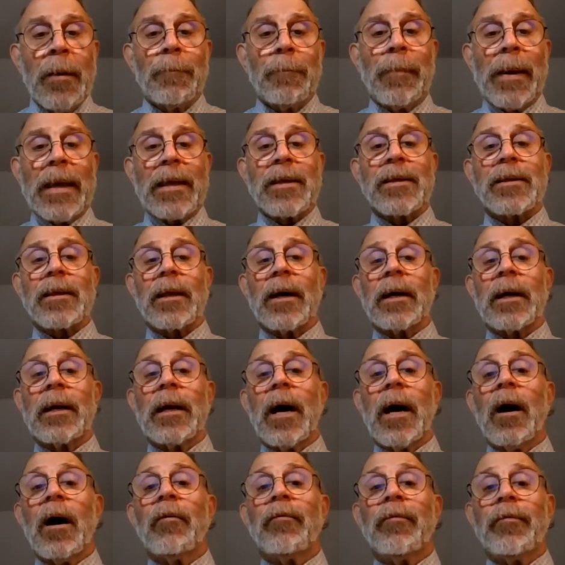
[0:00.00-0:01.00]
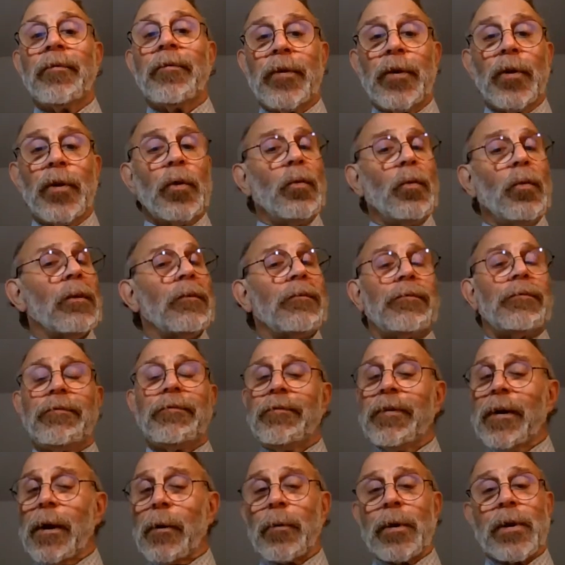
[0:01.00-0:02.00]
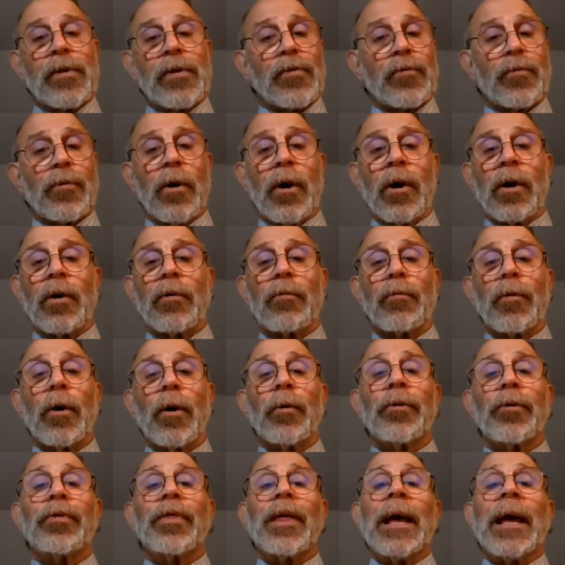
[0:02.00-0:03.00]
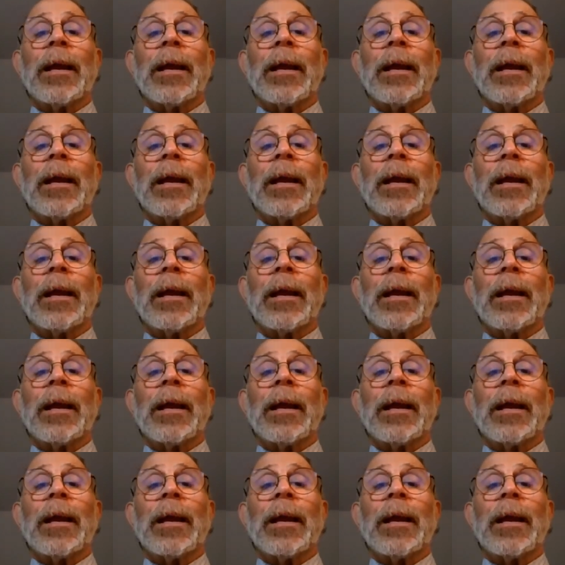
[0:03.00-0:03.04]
based on a view of very strong growth